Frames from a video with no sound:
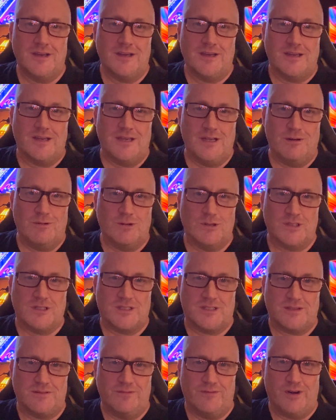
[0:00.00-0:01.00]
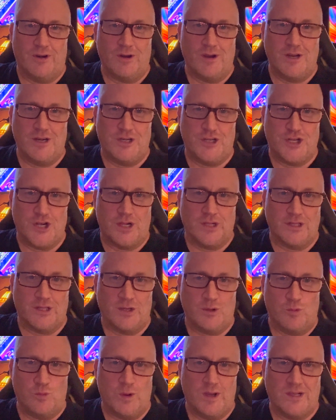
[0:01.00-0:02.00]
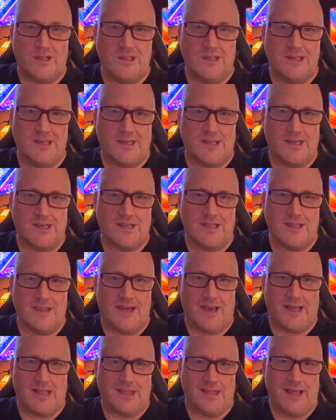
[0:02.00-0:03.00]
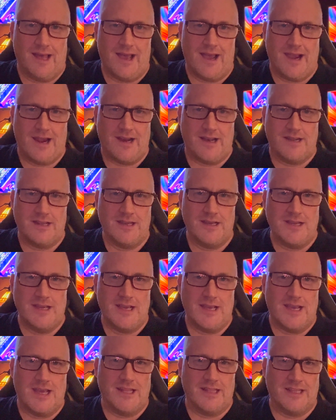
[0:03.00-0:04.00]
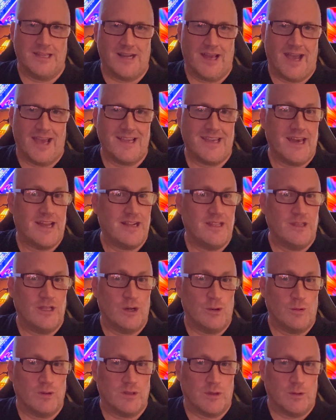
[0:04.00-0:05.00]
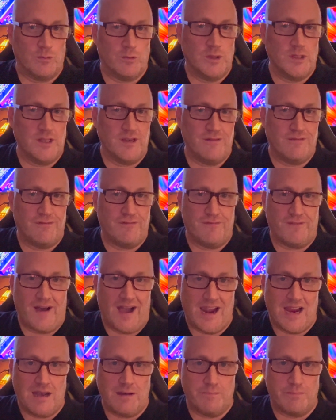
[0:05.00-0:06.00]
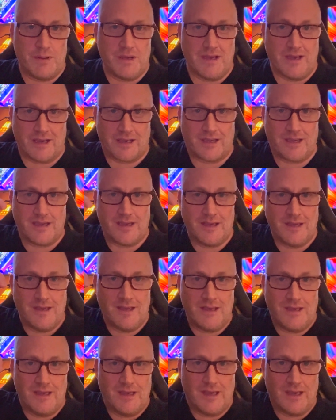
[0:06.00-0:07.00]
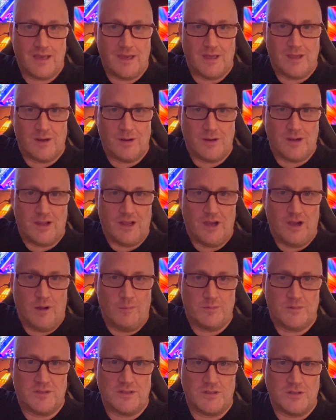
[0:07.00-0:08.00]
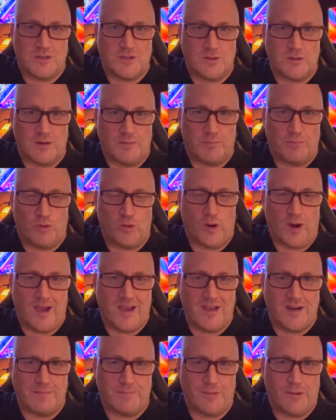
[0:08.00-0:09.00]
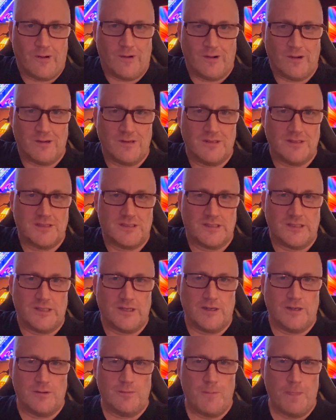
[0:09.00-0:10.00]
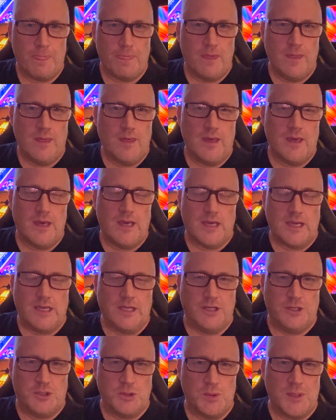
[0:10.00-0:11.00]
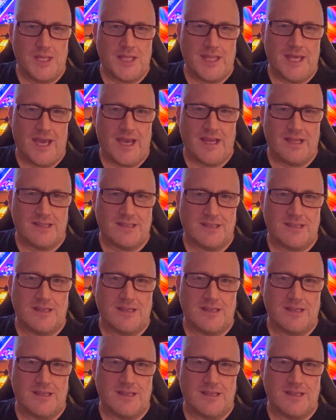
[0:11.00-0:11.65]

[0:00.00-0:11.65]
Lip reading: He was very gently wiggling that line, and then I got in there with a really fine pick and helped sort of pry it apart. So in doing that,